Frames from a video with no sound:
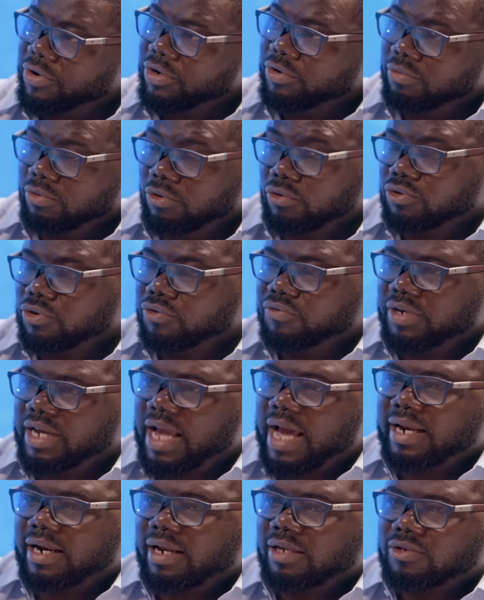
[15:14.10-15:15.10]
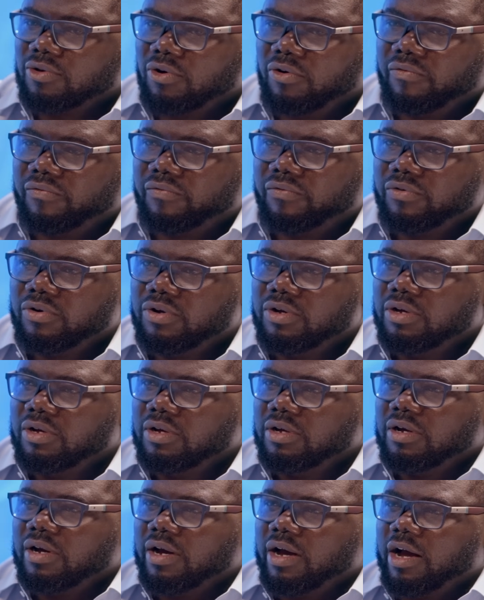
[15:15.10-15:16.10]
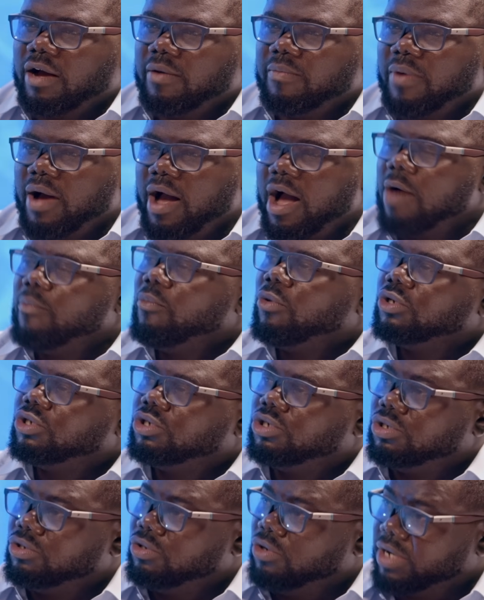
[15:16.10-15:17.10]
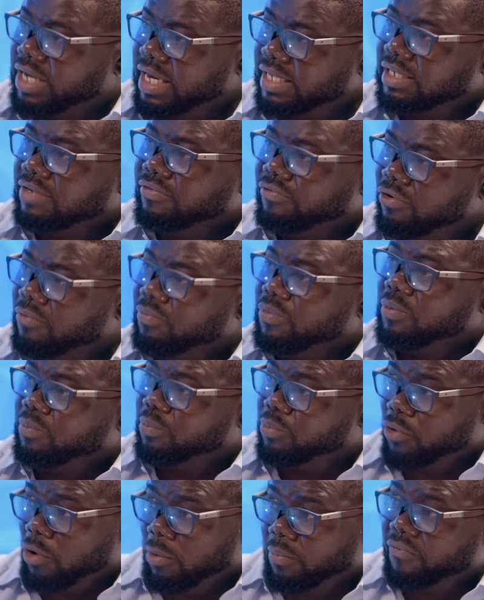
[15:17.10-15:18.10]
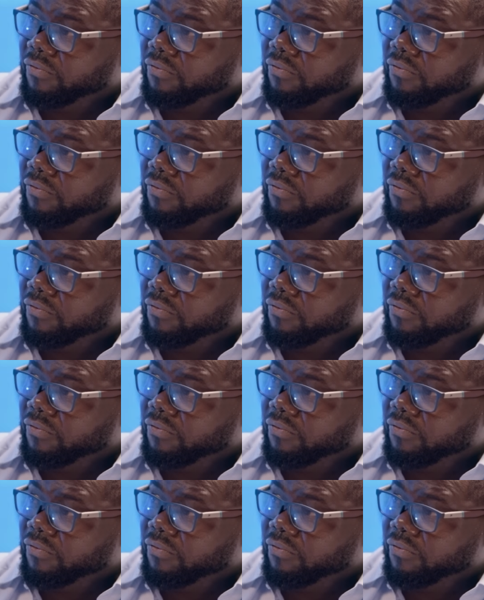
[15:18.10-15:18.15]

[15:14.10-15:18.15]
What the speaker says: when so regardless of how much you're getting from the prop